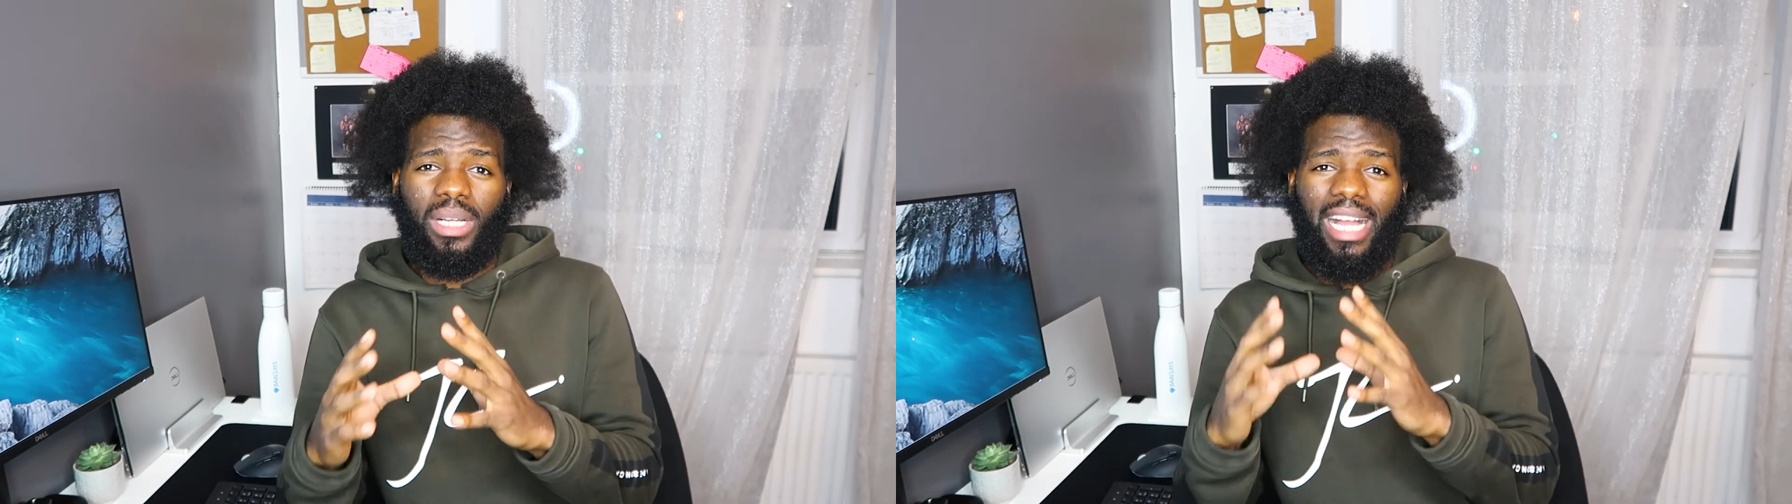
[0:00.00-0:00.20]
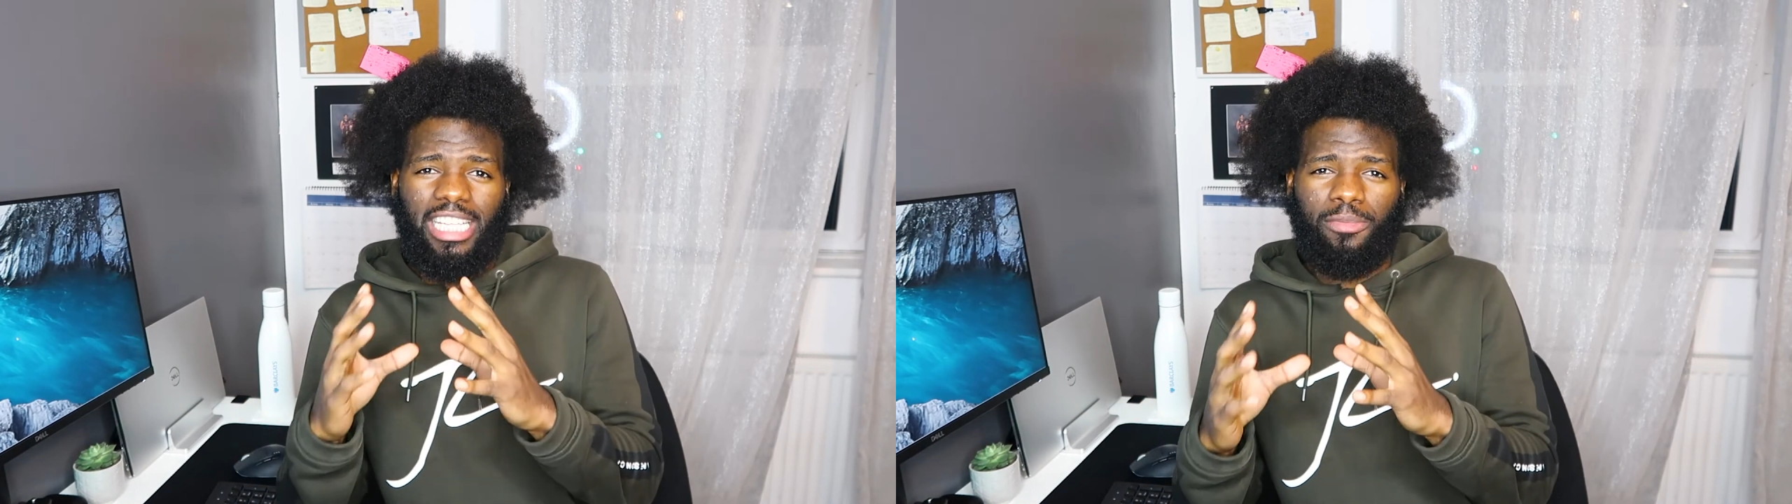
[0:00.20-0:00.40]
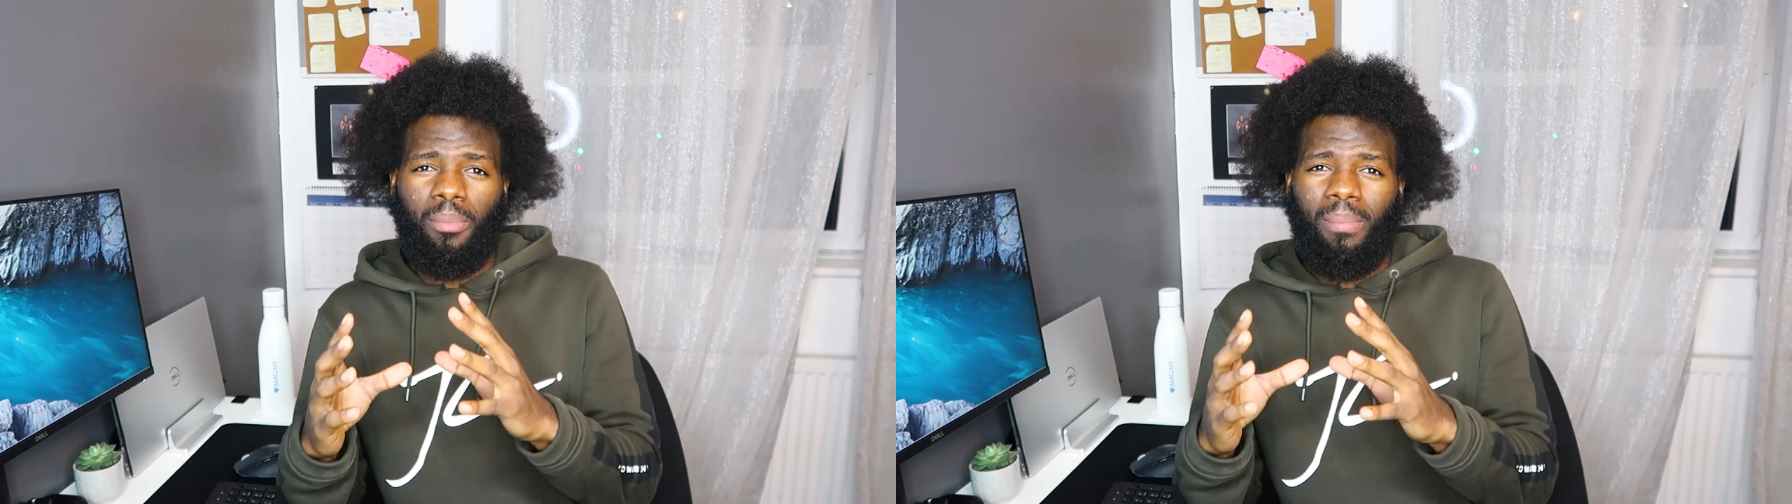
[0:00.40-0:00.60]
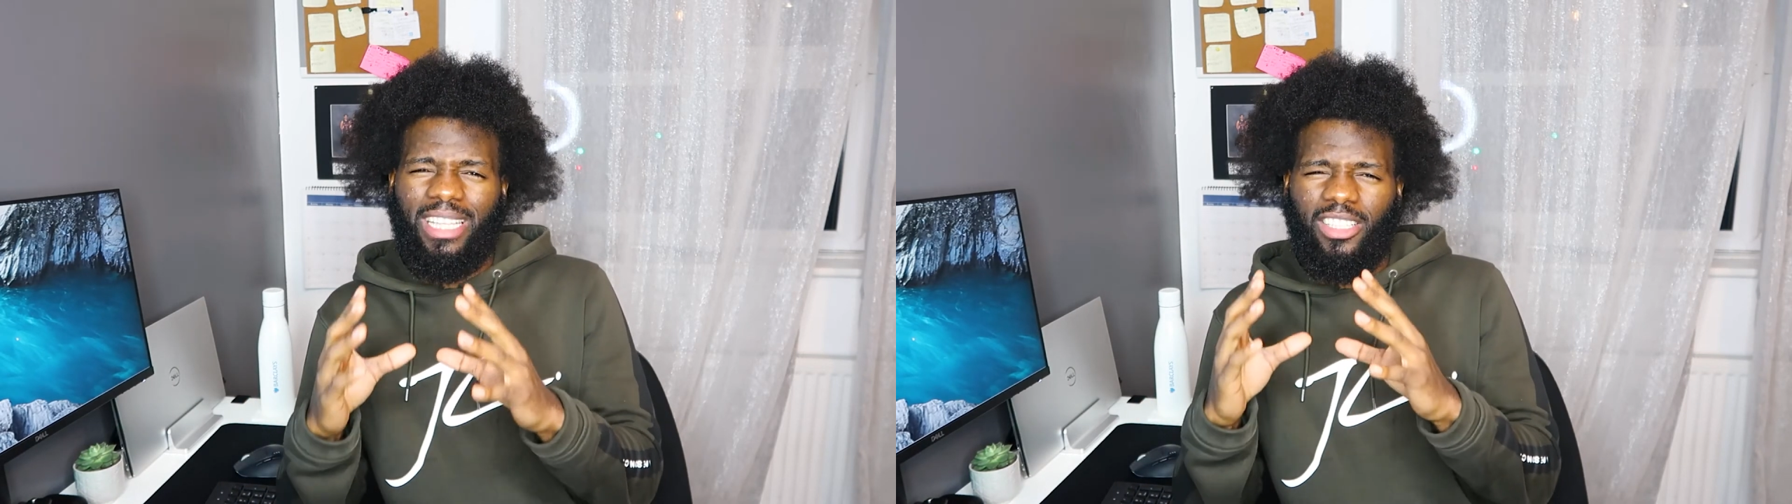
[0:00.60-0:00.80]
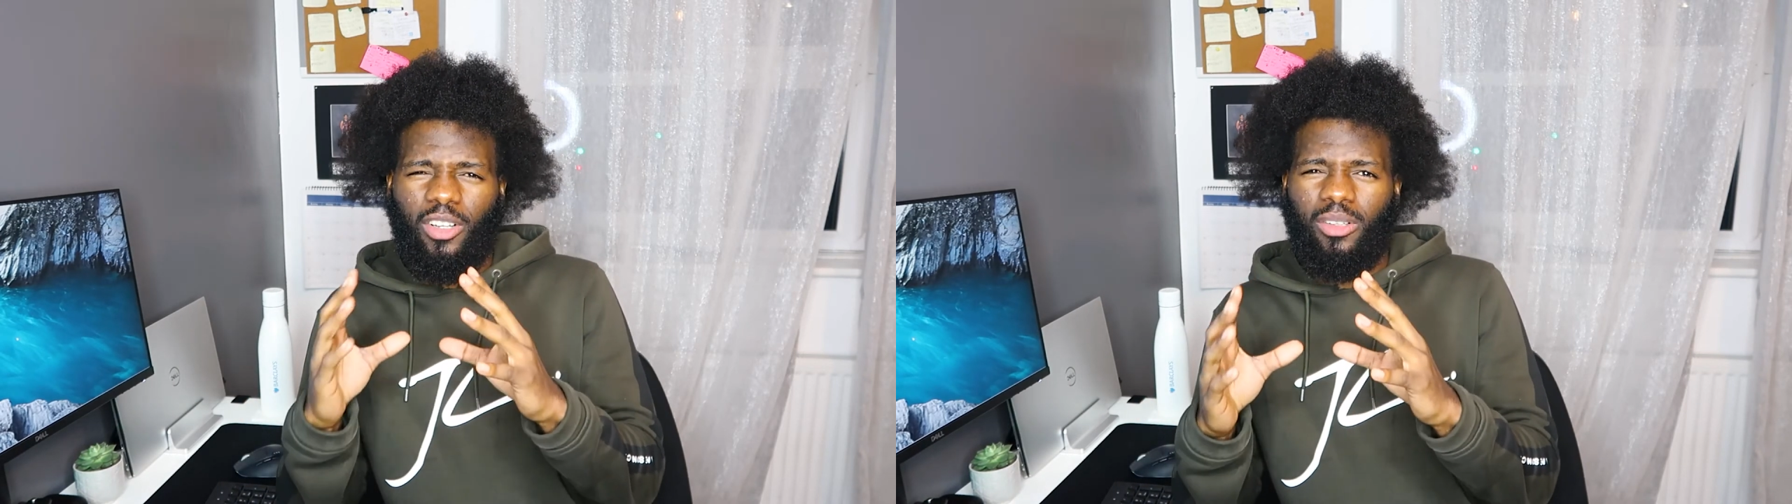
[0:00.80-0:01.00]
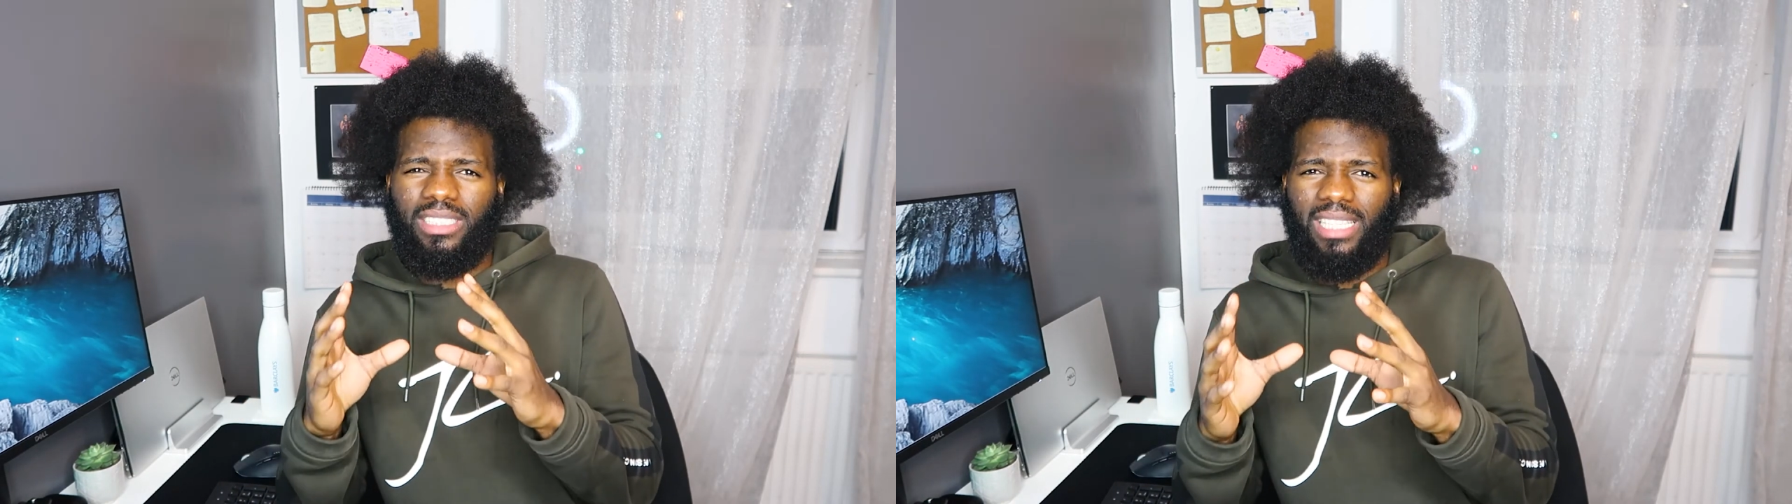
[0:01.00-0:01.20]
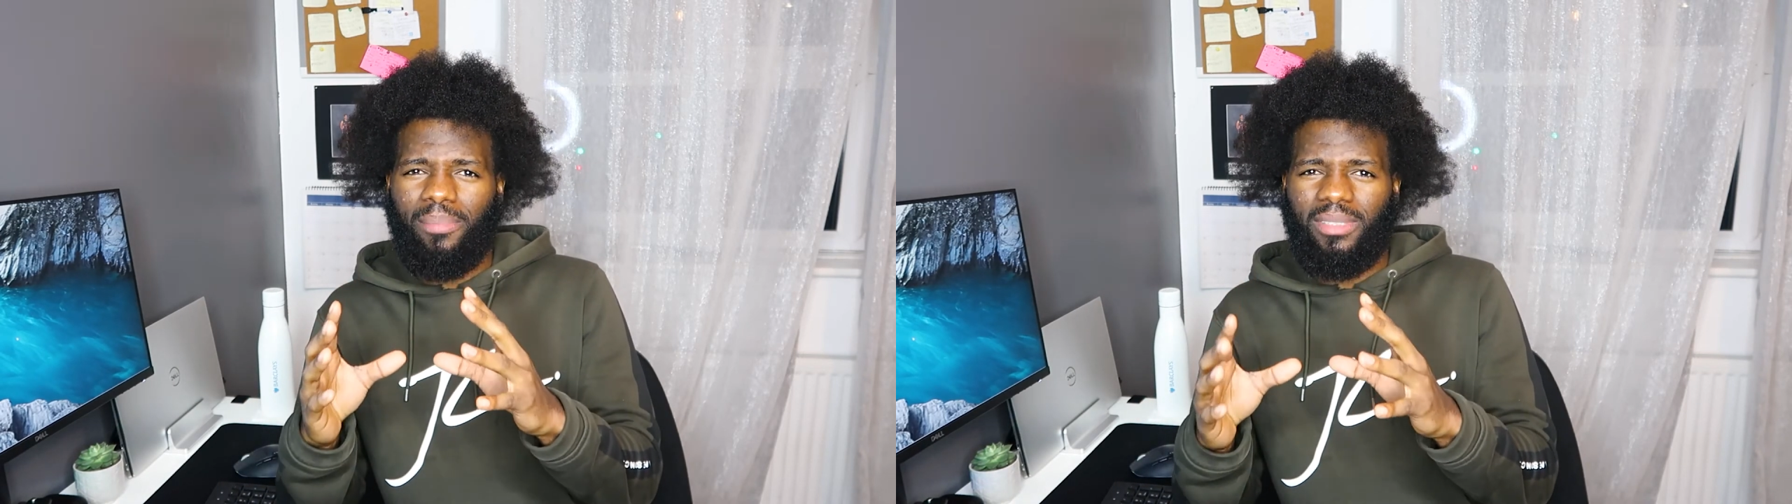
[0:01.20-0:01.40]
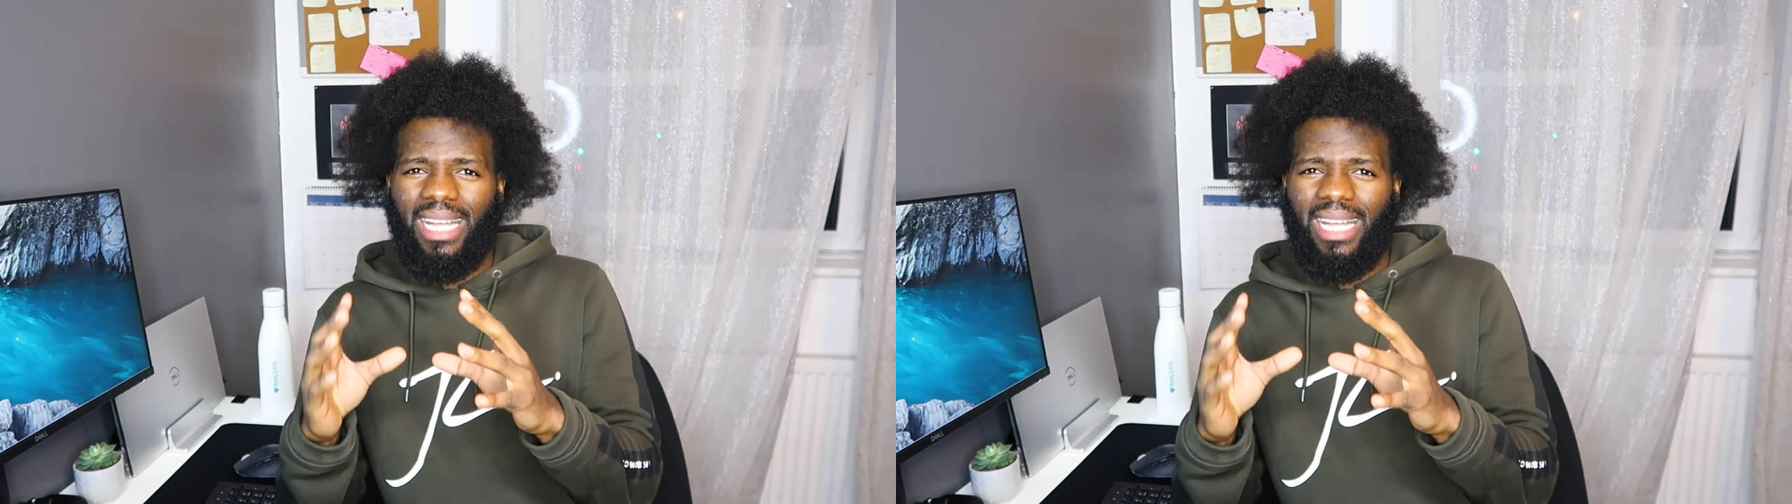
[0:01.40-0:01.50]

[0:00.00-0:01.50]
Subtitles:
grasp many concepts